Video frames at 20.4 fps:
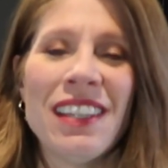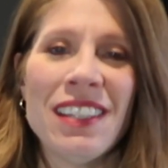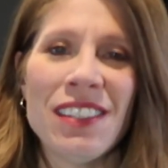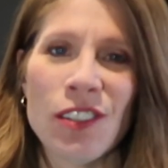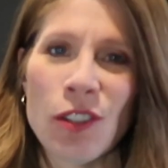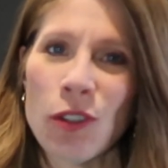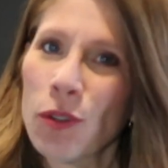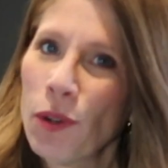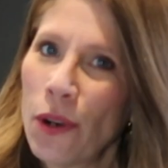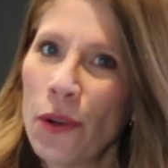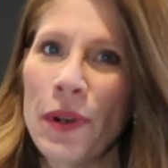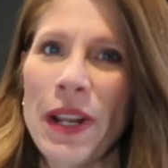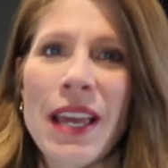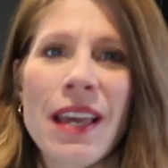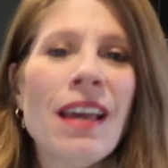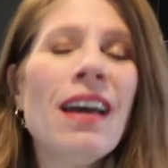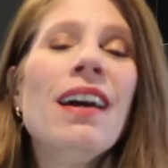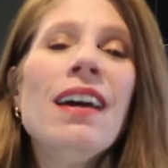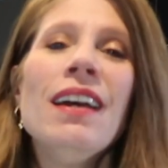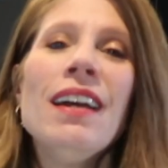He's a
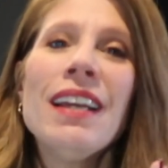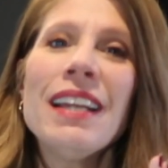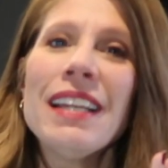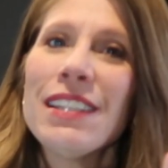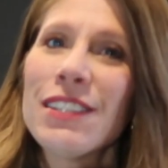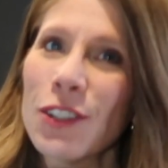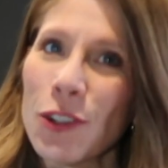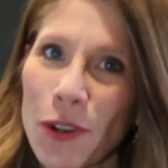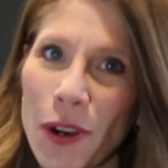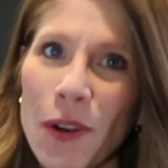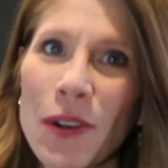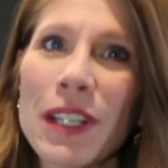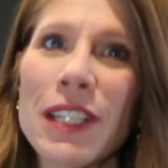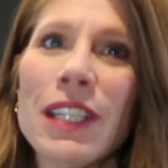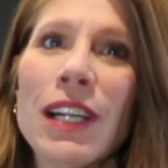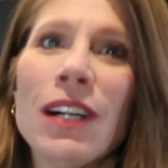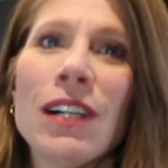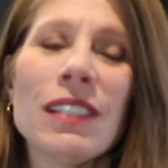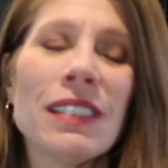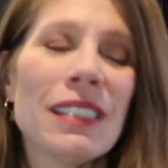grown, he's a grown
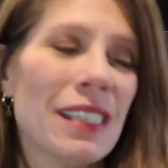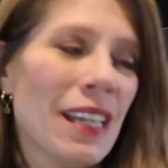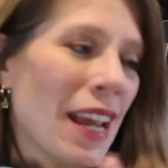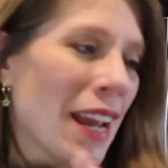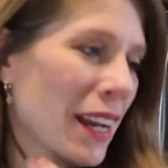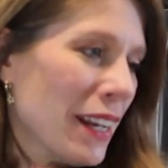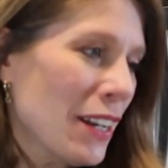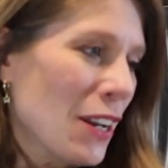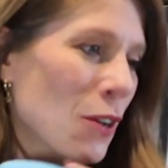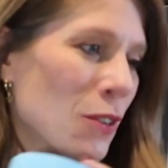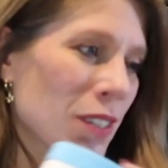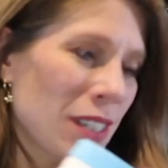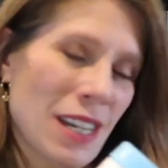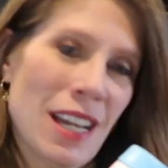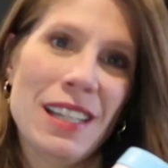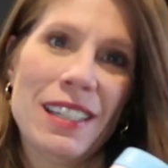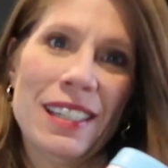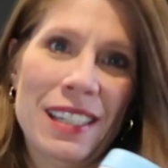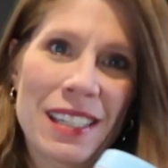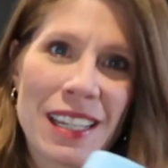adult and knows
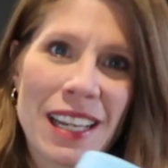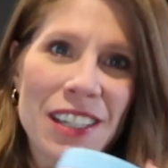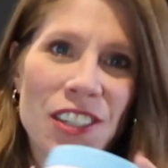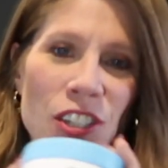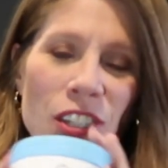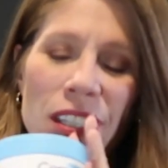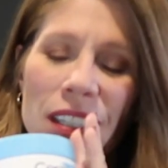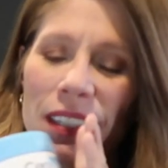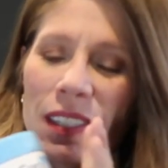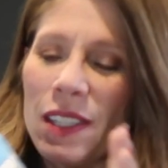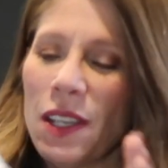not to touch it.